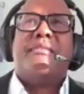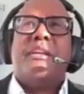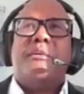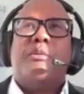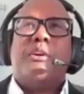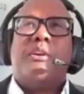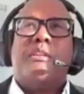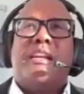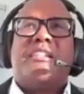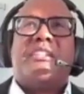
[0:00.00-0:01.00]
if they
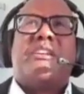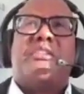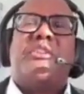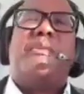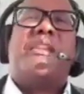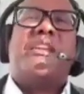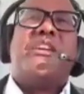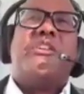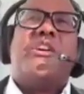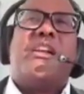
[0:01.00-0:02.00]
were, that's assuming that
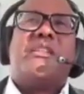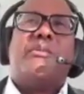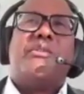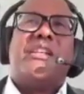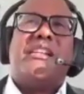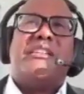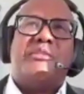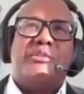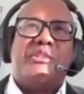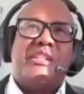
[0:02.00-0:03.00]
they're not exposed to any
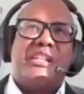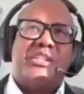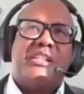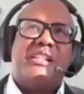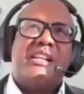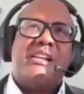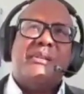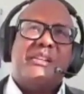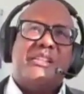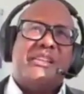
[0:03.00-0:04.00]
other jurisdiction.
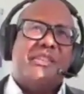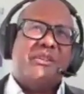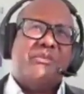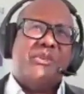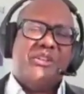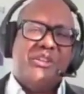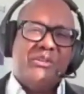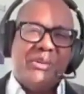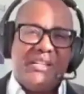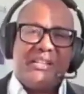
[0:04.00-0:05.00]
Because if they were
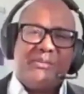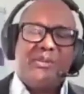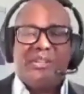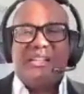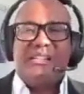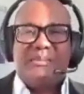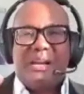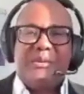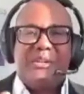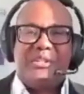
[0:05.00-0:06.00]
U.S. exposed, then you're
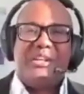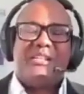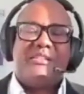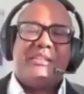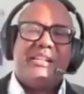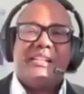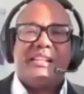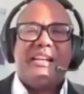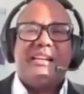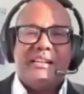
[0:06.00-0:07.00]
back where you started,
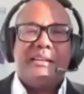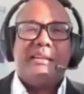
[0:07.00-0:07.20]
right?